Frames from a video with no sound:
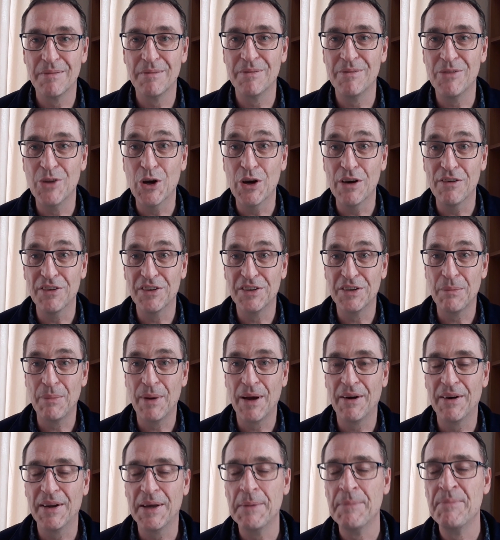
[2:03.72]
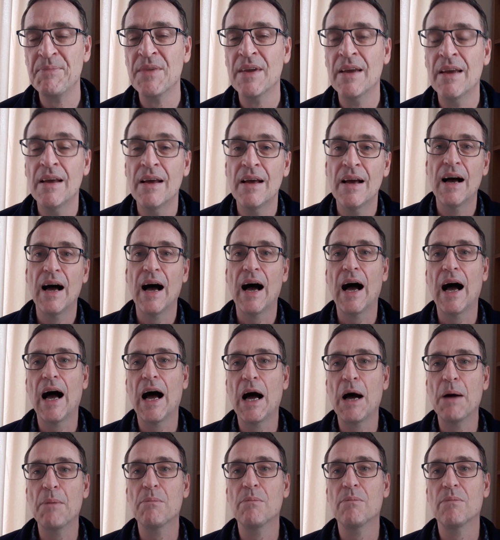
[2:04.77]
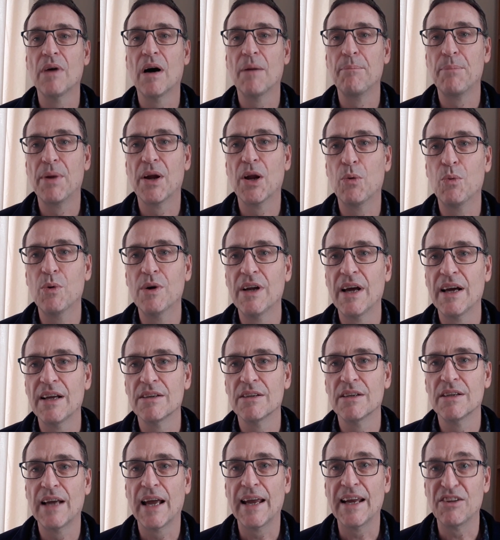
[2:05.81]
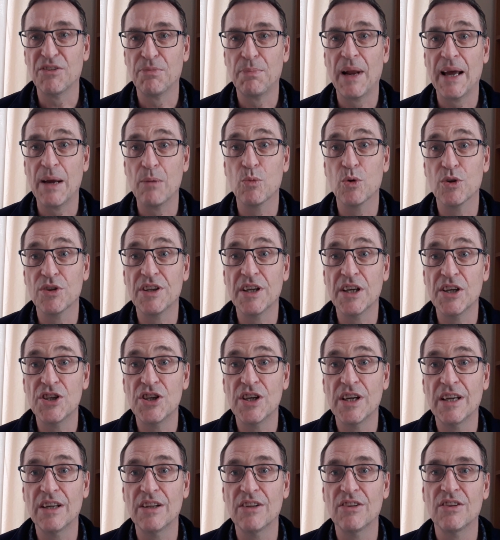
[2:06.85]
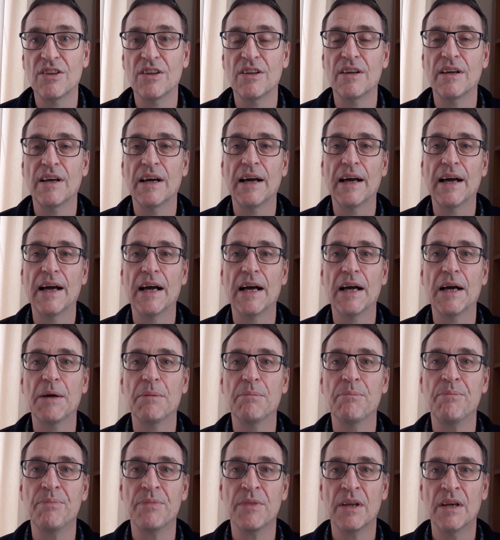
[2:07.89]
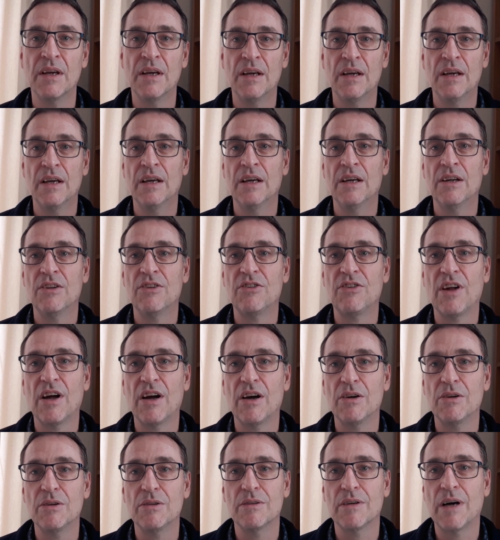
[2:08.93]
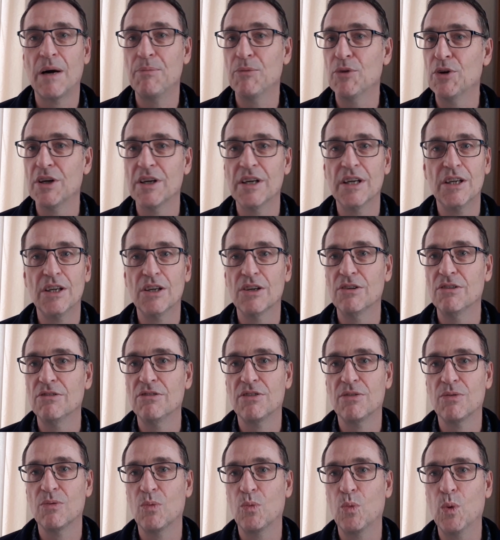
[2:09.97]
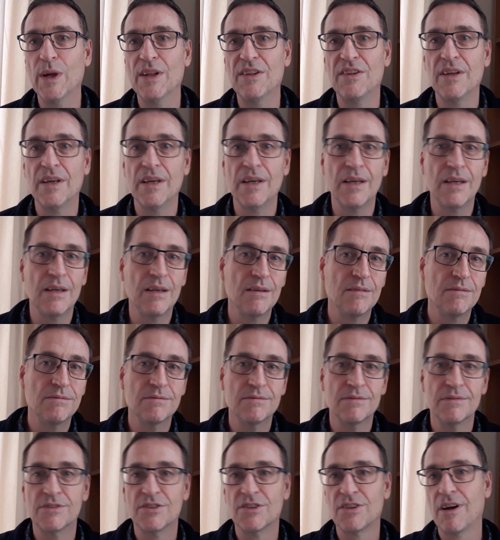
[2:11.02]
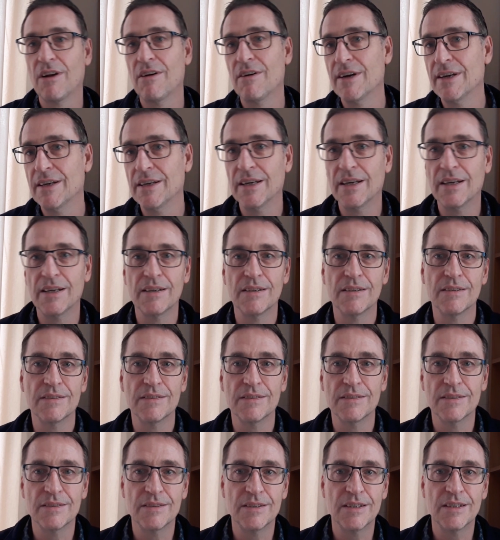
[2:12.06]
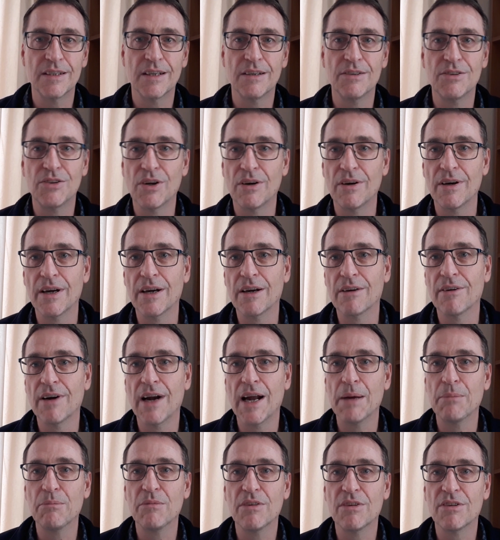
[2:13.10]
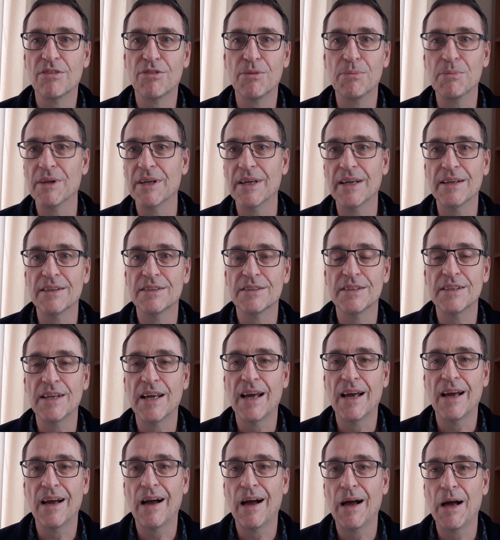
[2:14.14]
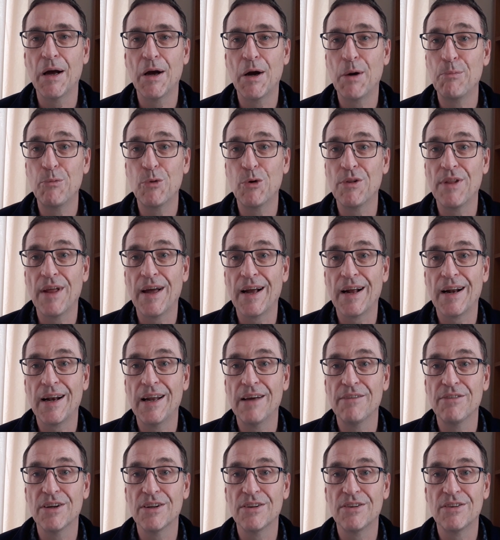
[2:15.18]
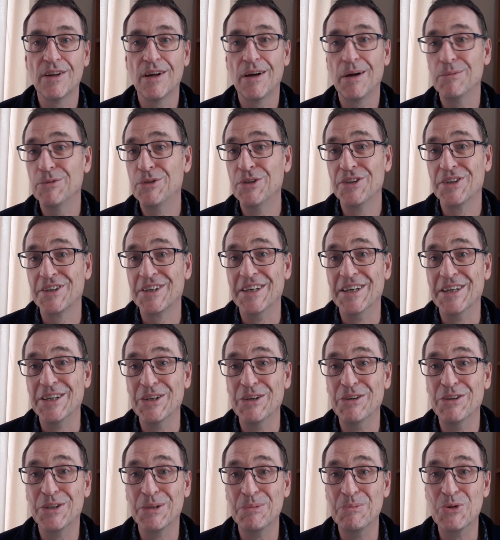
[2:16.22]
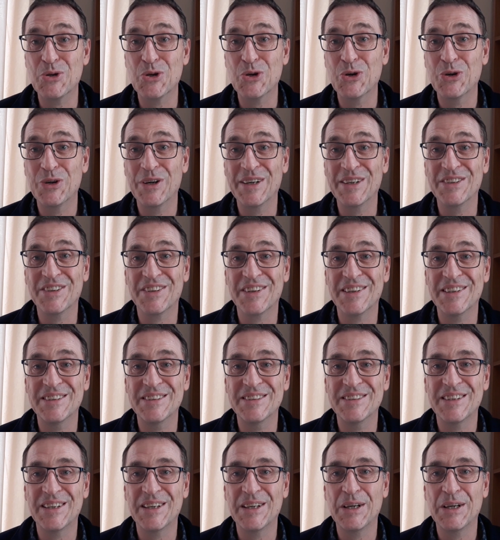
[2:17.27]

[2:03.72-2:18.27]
nervous about it, but I want to explain what Dish is. So I'm not going to use whizzy sliding, you know, diagrams from the internet. I'm not that clever, so I'm just going to use some drawings, and